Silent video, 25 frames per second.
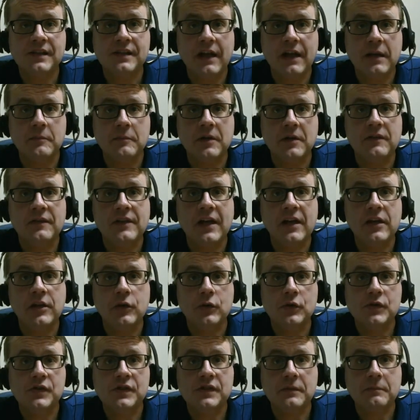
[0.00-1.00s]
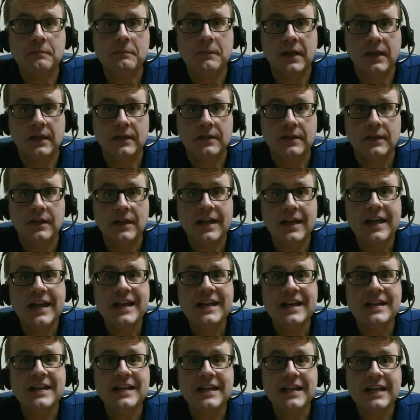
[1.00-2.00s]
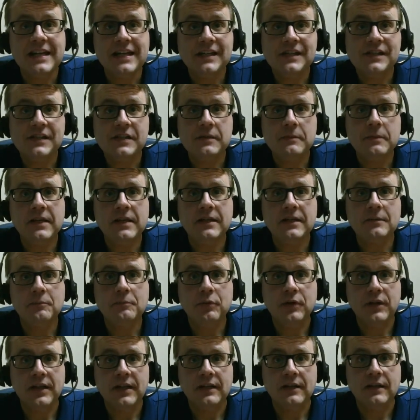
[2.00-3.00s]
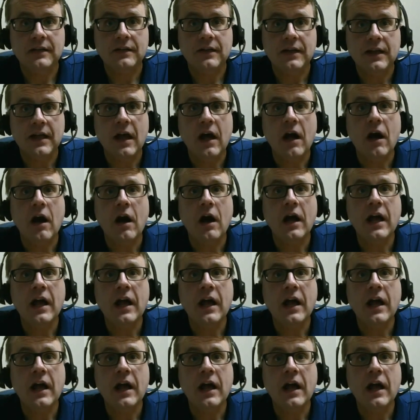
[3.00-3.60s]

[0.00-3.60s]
assignment that you submit needs to be completed